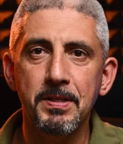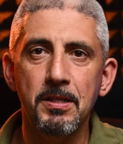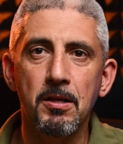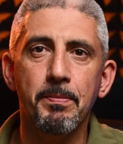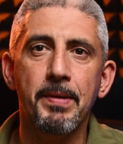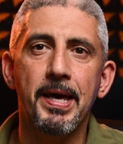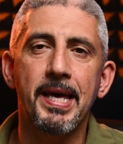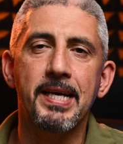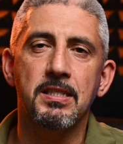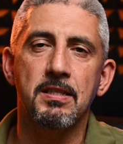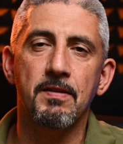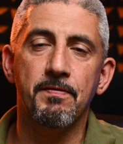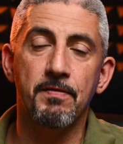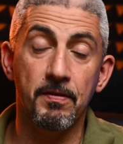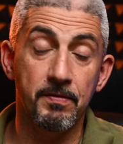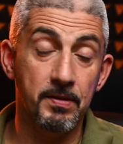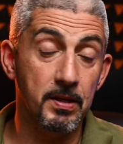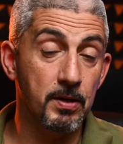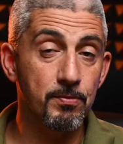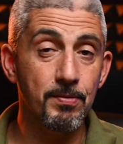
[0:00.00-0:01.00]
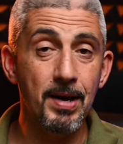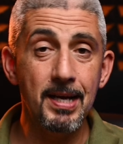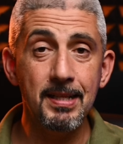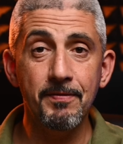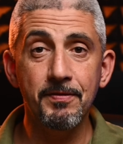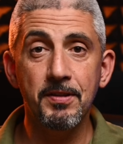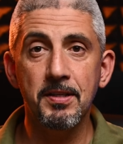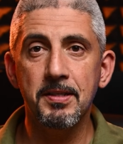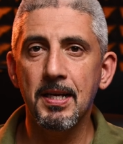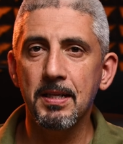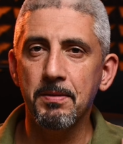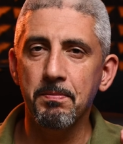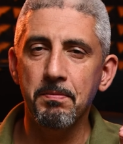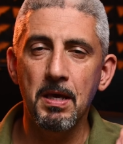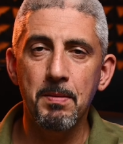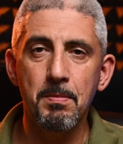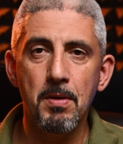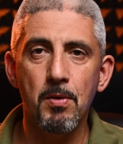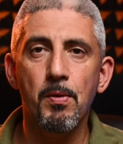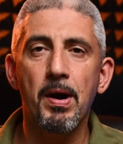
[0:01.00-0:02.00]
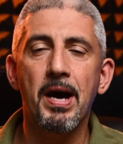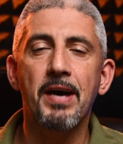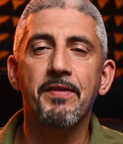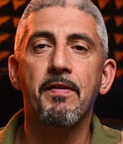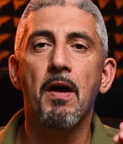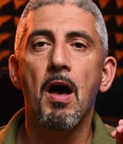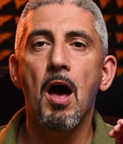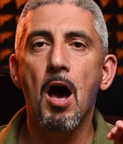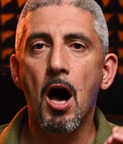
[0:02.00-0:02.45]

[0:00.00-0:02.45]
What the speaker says: it on my X-T50. Right after that, me and my wife